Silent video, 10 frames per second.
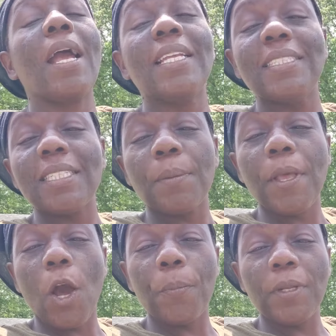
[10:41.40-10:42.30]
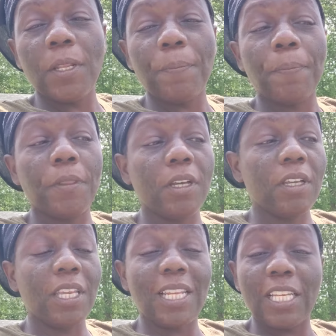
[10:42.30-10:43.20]
I ended up helping the,
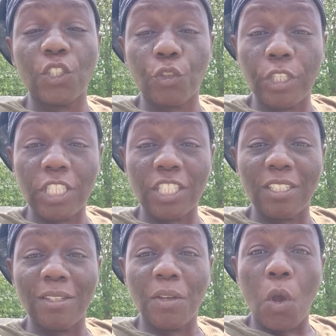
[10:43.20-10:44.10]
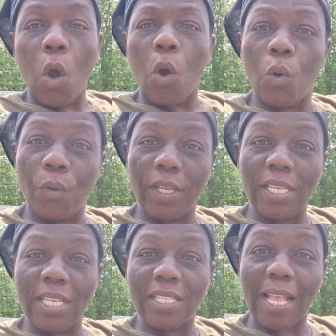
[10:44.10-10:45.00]
the electrician, who
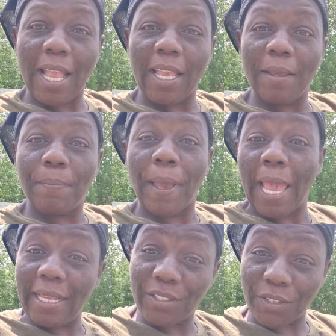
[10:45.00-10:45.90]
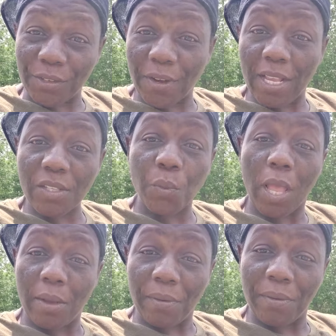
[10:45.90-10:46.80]
is a painter as
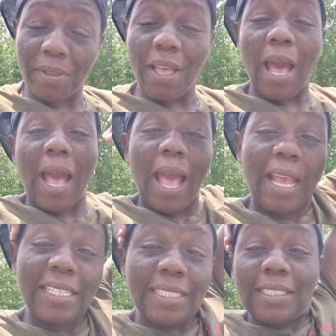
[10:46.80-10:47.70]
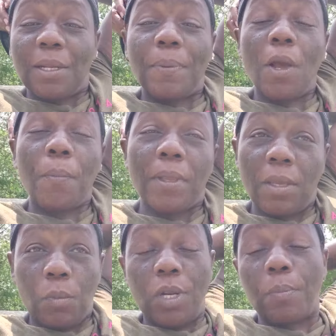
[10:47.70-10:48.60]
well. I ended up helping
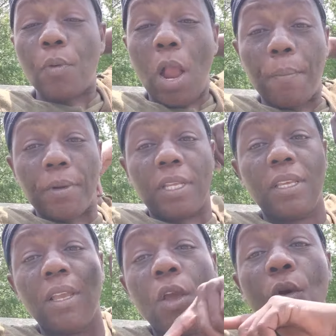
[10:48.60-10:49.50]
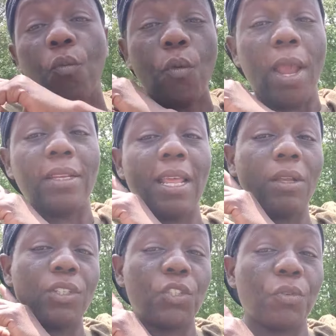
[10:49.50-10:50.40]
him with a property right
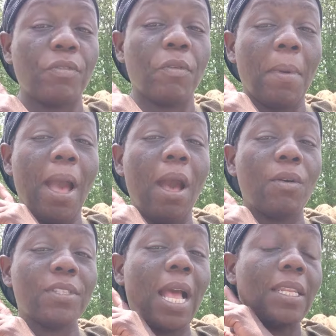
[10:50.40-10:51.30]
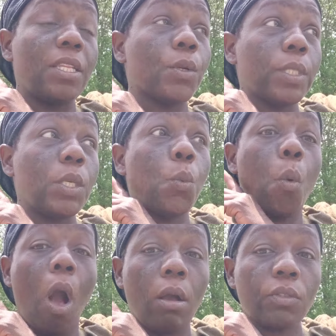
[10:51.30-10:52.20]
down the street from my house. I literally
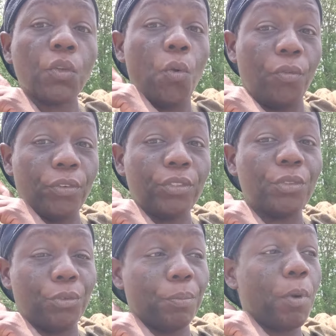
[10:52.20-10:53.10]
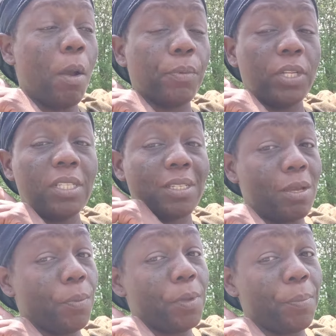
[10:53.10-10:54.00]
walked over to the property to
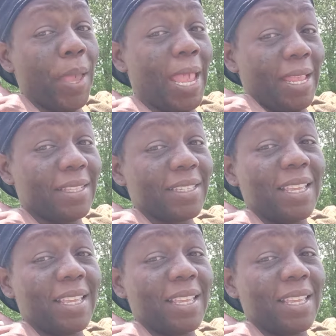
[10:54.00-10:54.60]
help him paint.